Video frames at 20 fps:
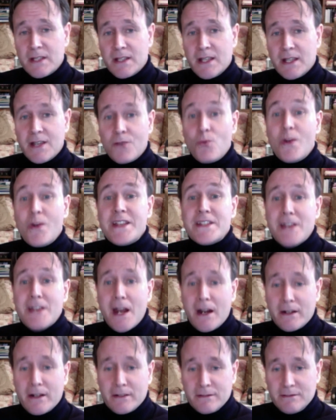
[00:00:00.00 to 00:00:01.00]
and which
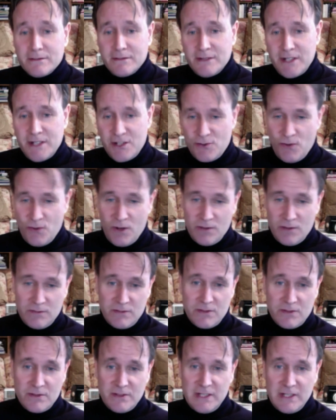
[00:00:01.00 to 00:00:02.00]
are these
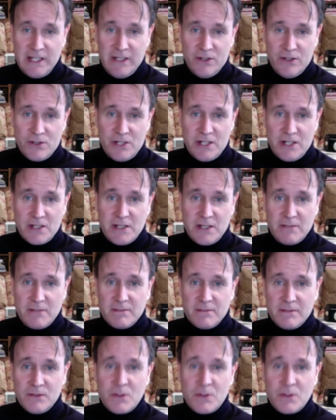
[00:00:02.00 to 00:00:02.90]
roles in your system?